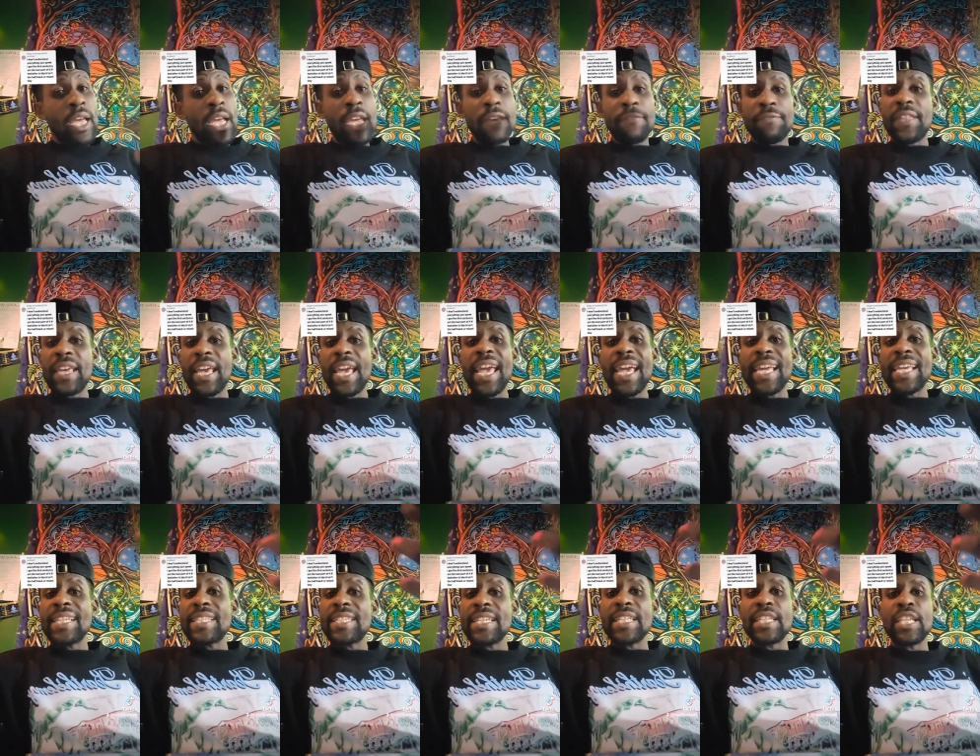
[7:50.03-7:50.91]
If the
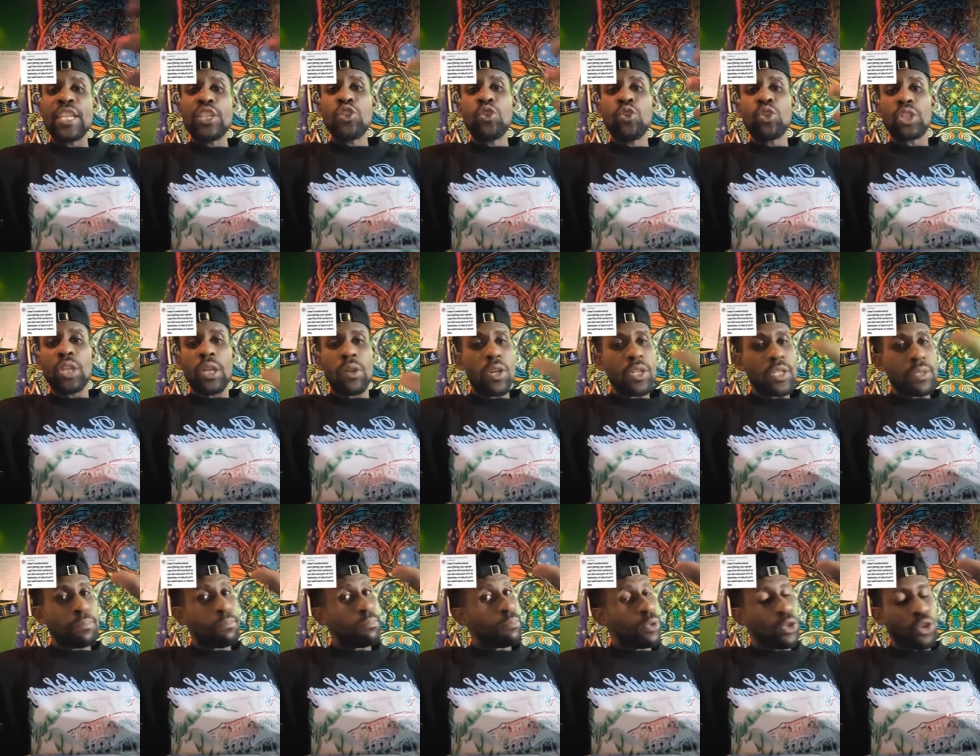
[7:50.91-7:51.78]
egg is in the
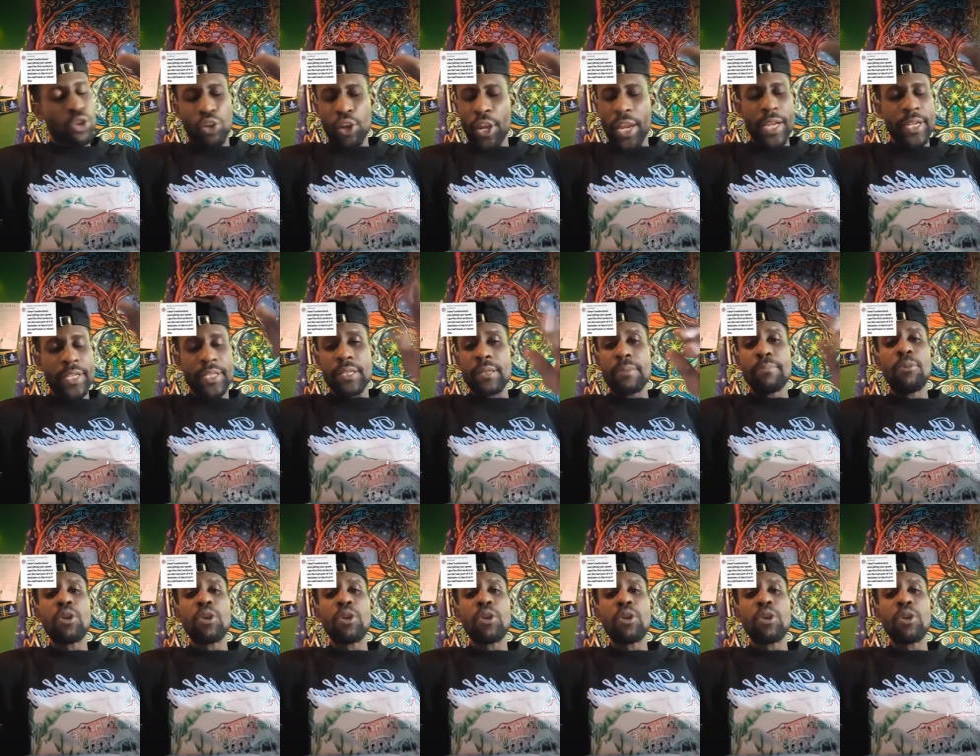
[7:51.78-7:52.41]
uterus, great.